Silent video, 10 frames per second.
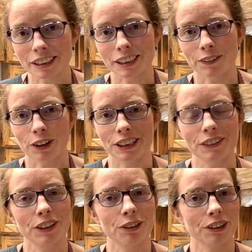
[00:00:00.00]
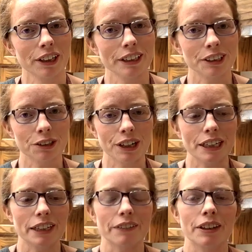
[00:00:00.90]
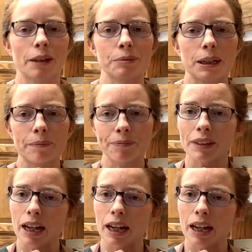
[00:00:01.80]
this far in this video and you liked it, great. Give it a thumbs up.